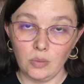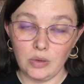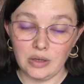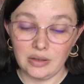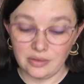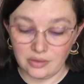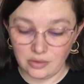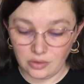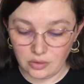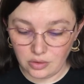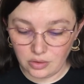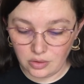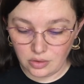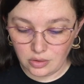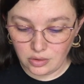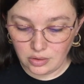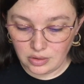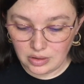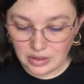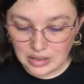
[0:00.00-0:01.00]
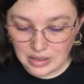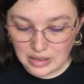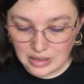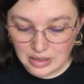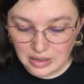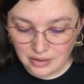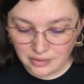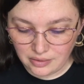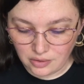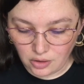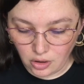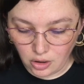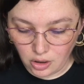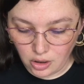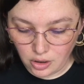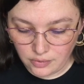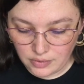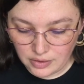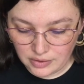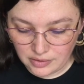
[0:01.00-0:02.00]
whistle? These
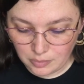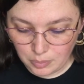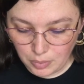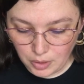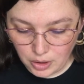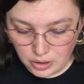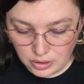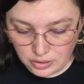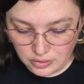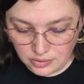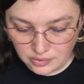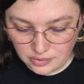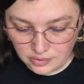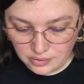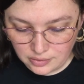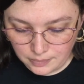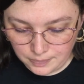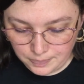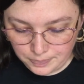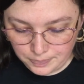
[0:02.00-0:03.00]
are its parts.